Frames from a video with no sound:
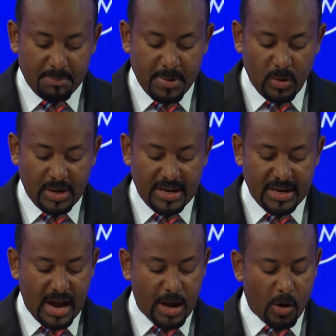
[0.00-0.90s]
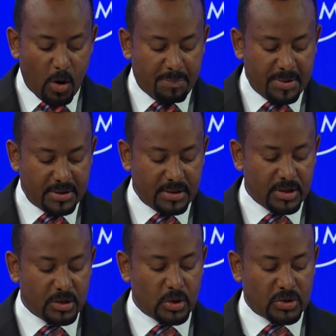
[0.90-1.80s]
Building an open
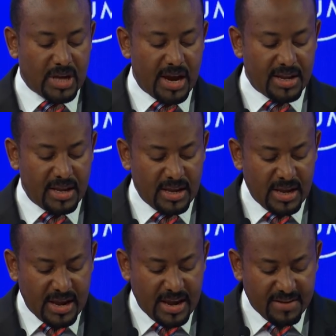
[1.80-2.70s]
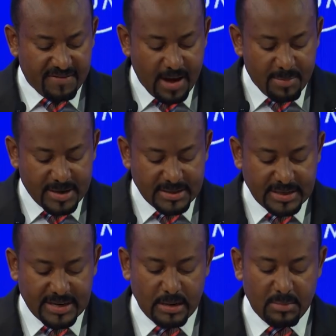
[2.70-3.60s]
society and a vibrant
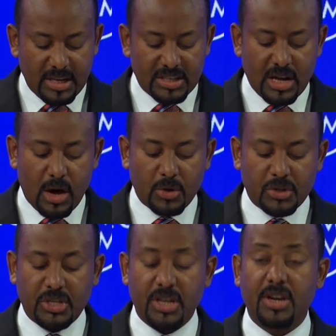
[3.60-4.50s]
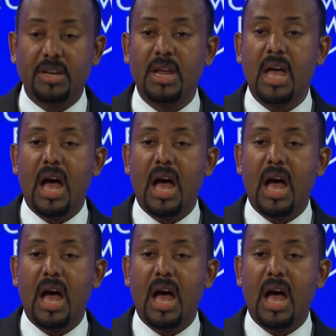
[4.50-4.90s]
economy is our shared